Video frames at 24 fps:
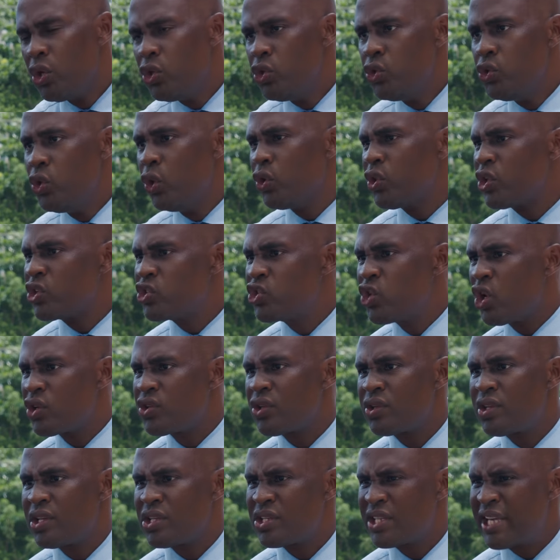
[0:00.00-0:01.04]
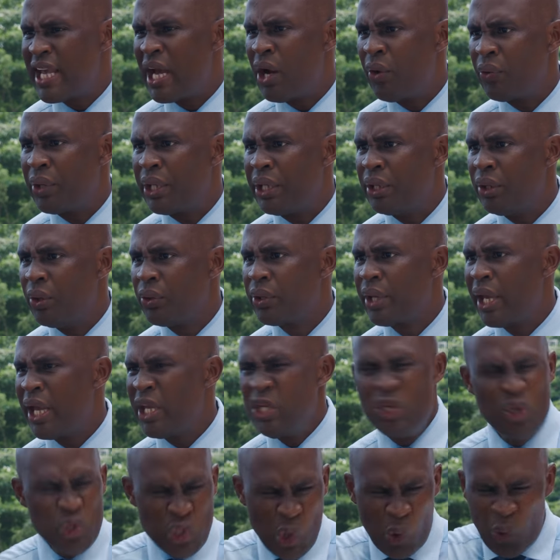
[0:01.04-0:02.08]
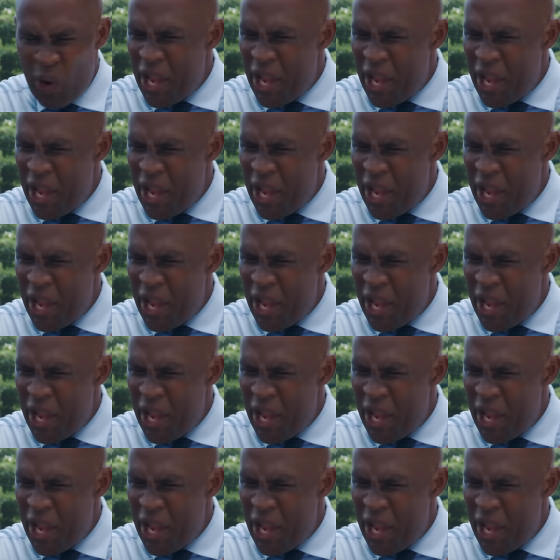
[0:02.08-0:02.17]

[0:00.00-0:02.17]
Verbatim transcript: you're the judge of this county, okay? You know